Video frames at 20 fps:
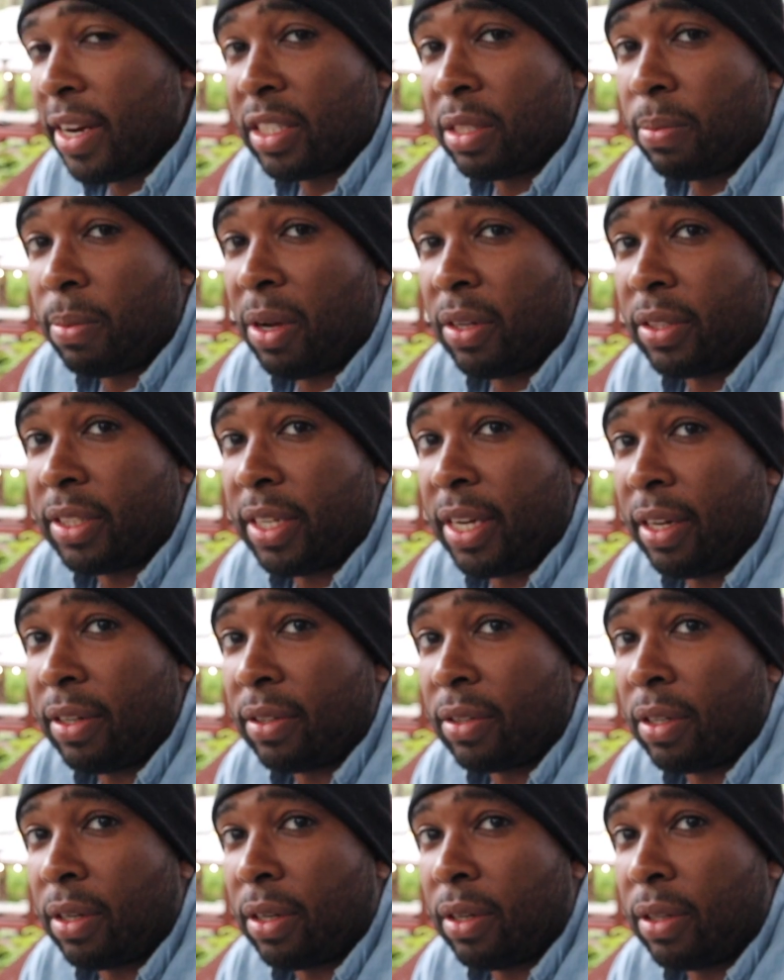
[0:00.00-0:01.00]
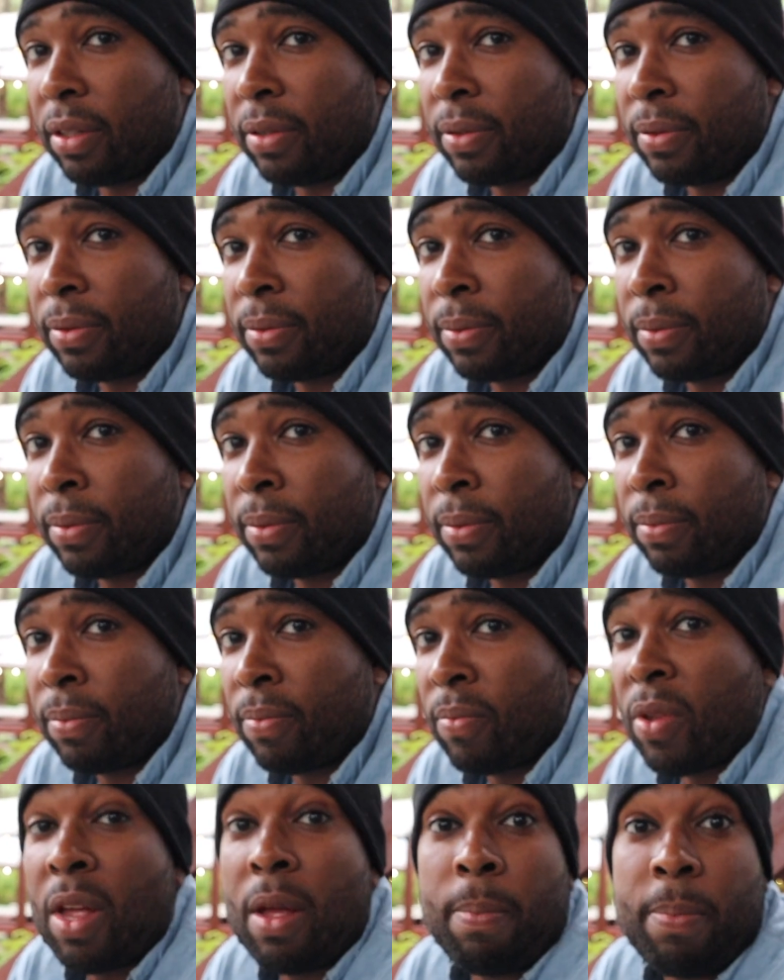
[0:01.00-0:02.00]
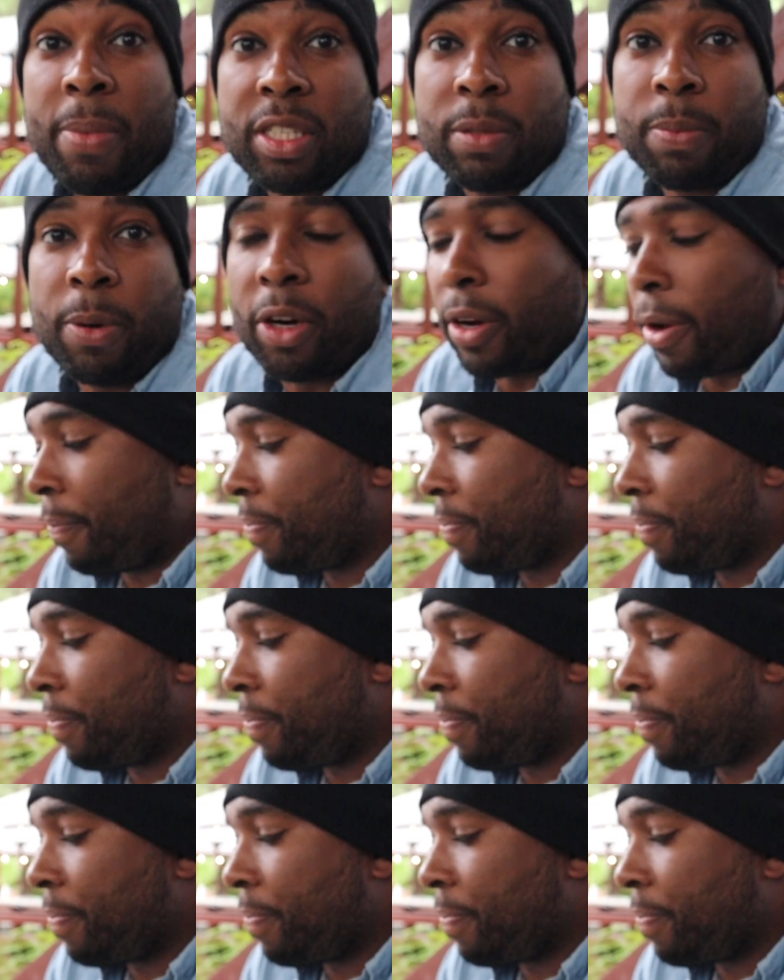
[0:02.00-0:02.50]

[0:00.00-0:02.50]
in a small town called Pittsburgh.